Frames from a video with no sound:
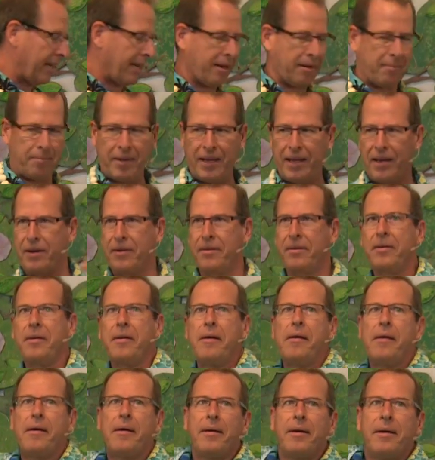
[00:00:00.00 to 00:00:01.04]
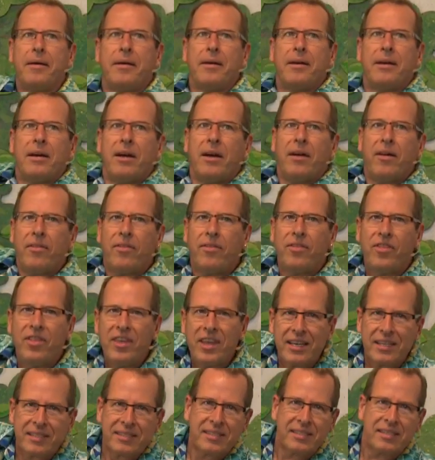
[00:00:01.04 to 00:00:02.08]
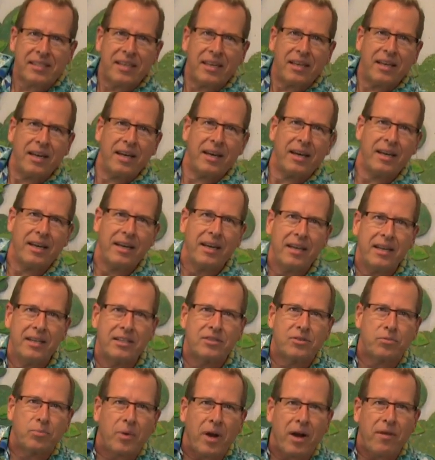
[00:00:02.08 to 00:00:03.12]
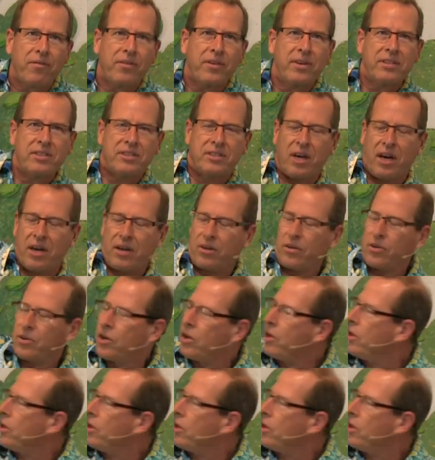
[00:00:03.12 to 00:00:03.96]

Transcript: need them later. This is Reverend Donald